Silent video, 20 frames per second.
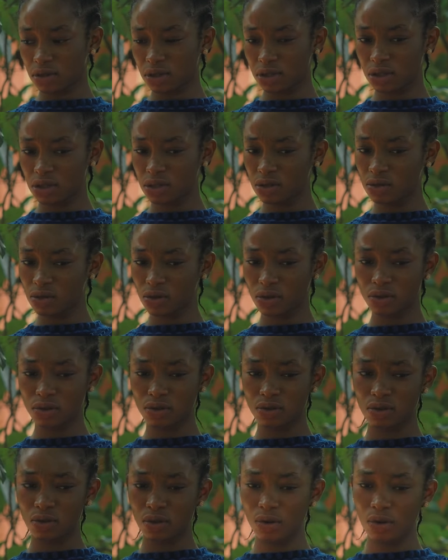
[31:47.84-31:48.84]
She's
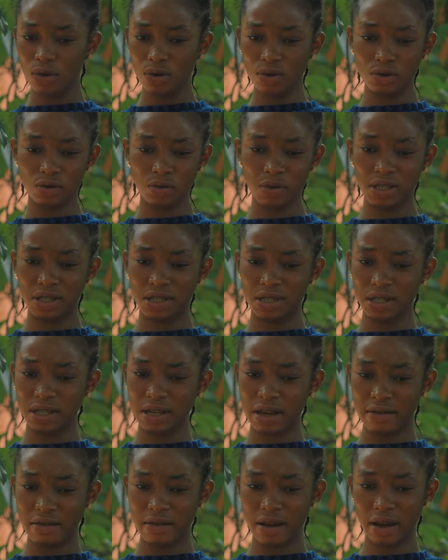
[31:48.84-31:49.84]
not close with
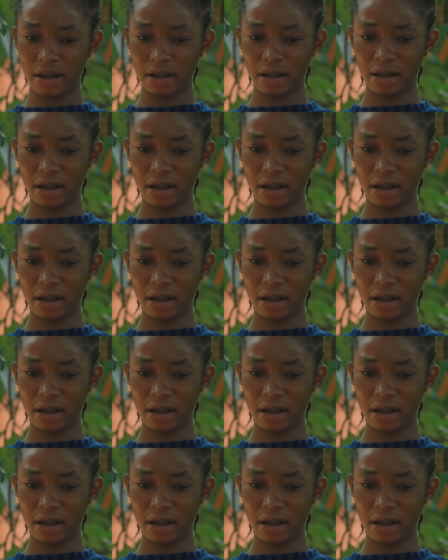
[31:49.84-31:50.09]
Chidera.